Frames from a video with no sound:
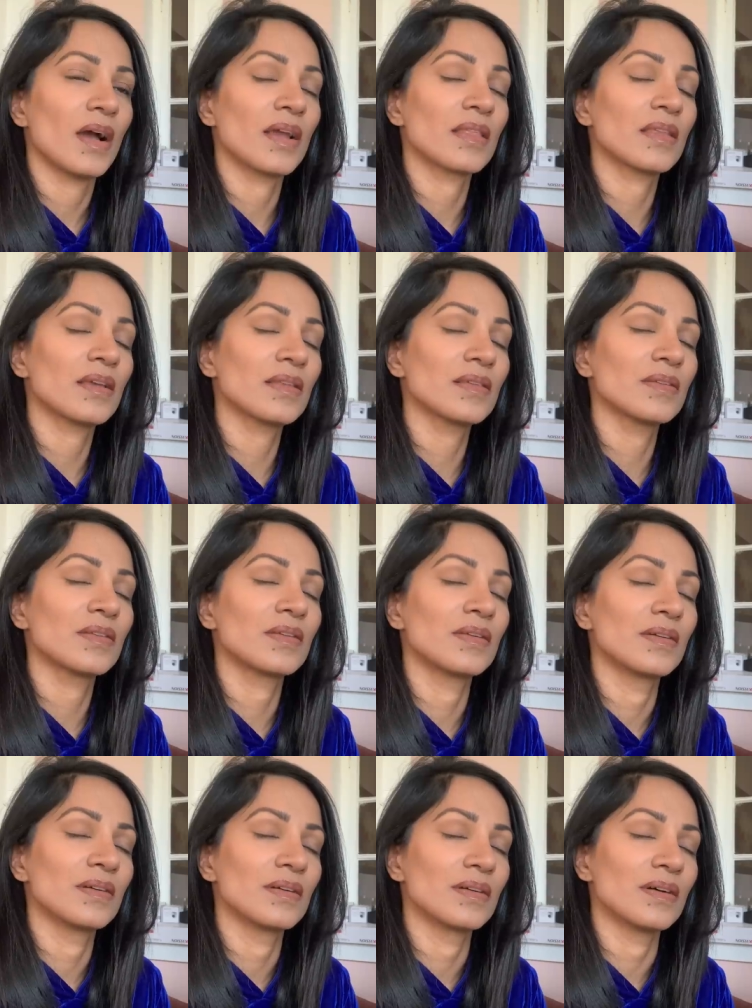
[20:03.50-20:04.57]
I think this
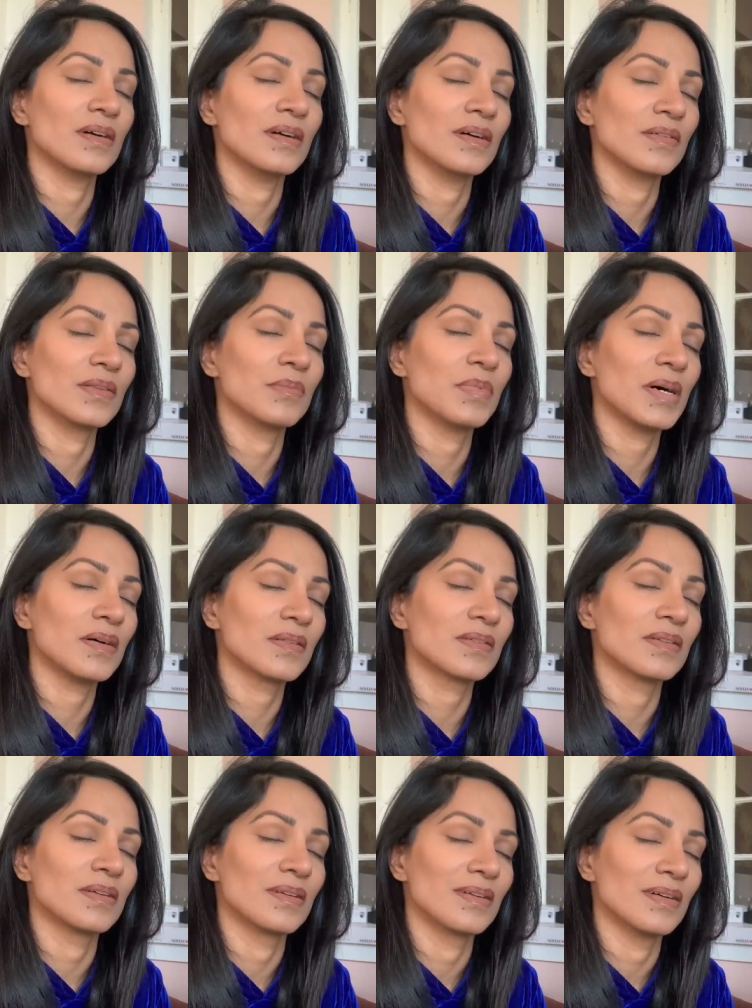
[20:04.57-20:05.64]
year and a half, the past
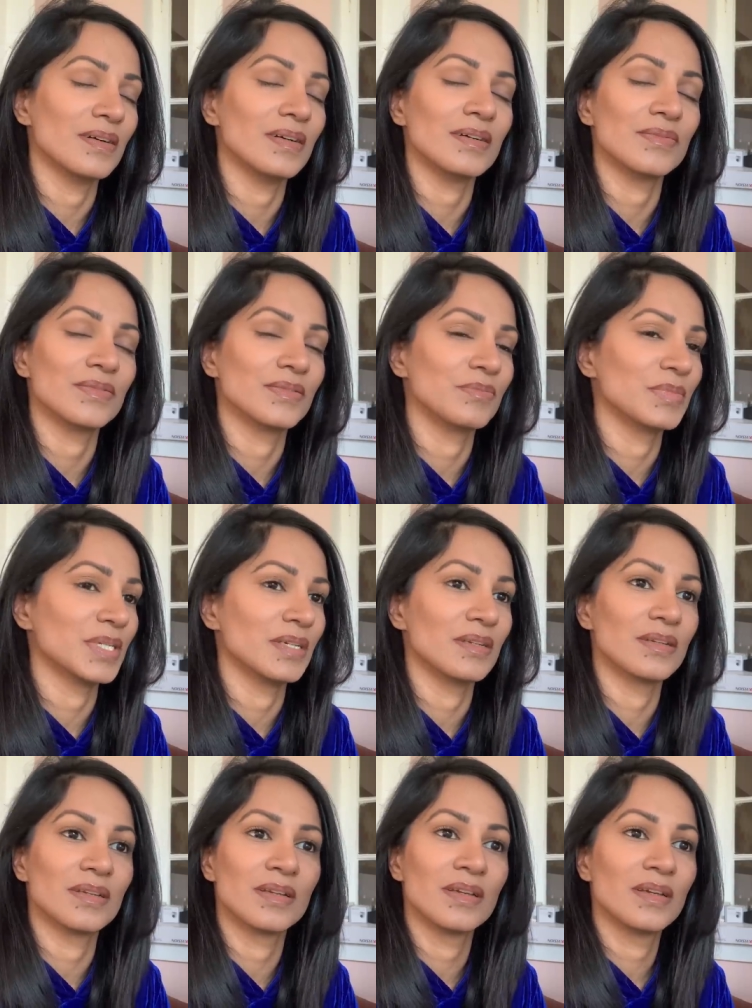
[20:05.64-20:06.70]
year and a half has
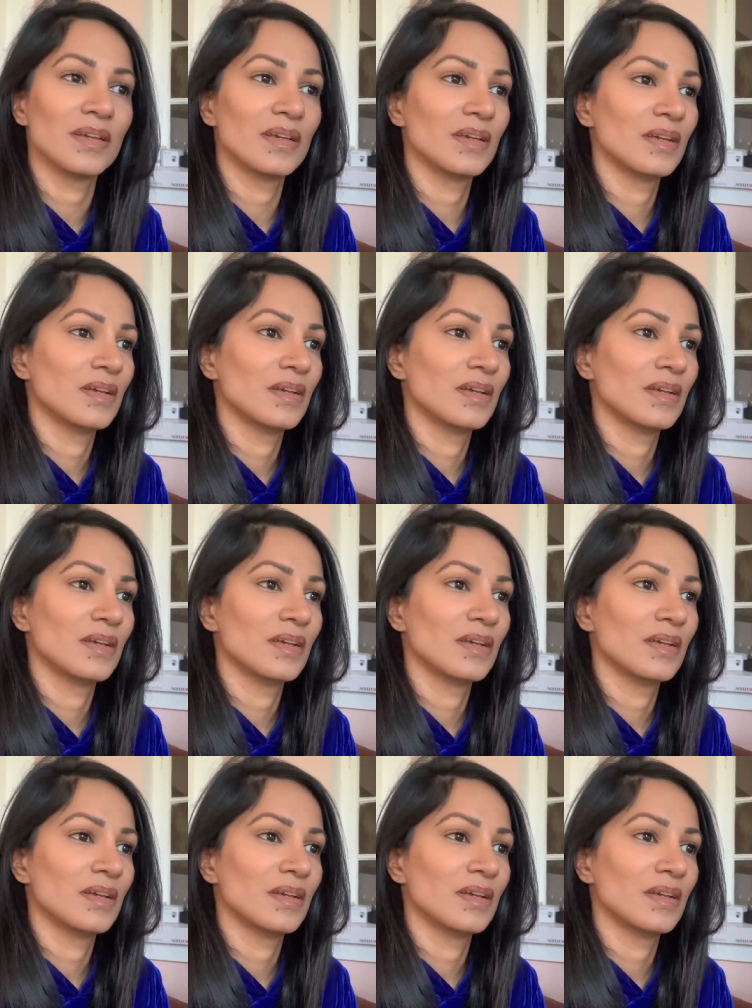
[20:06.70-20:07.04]
been,